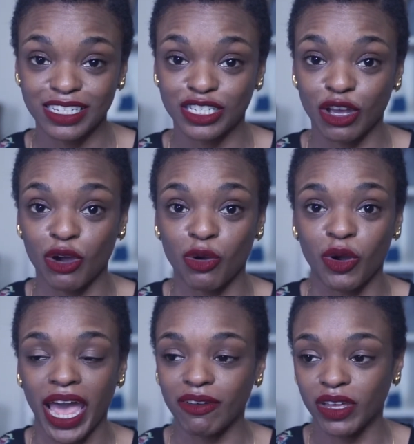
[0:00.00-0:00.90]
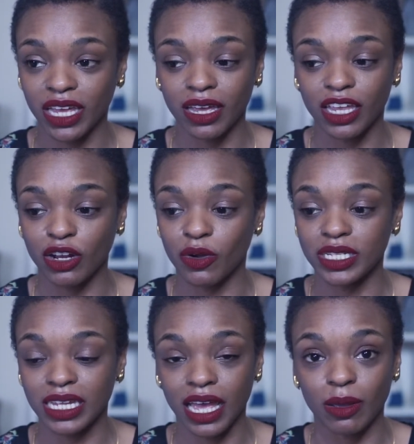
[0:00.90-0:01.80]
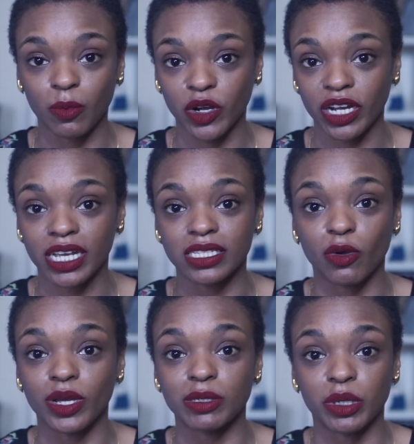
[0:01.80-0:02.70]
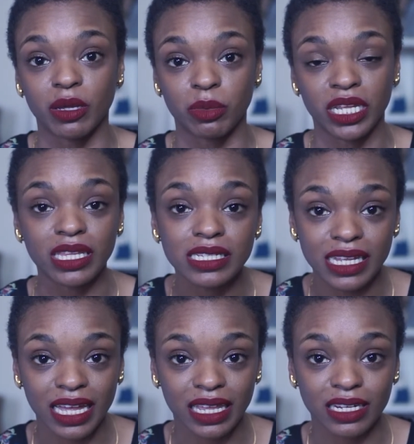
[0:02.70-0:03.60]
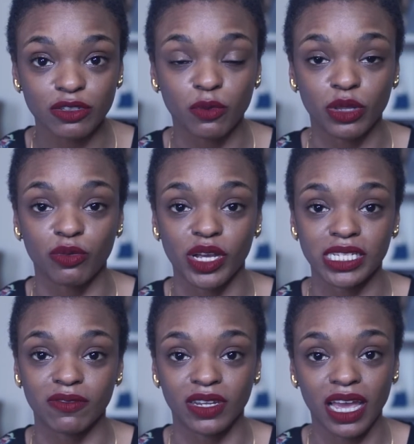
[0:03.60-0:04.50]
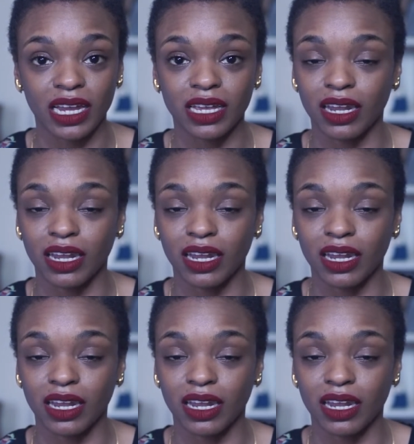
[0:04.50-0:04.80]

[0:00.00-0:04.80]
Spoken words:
So having, a time where it's going to be completely silent for the rest of the night,